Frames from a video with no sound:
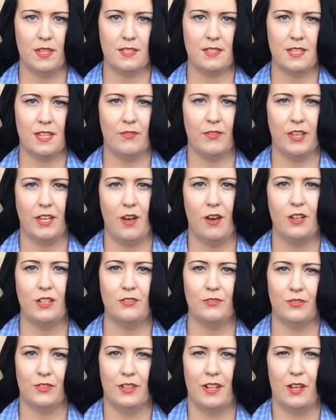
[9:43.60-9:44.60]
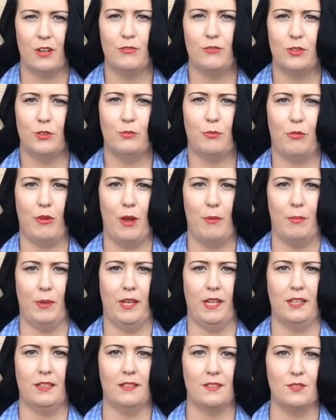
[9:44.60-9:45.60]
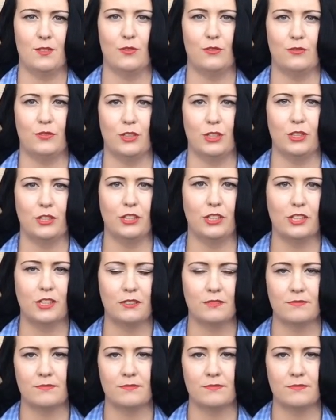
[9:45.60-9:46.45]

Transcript: to give it kind of like a real preppy sort of a look.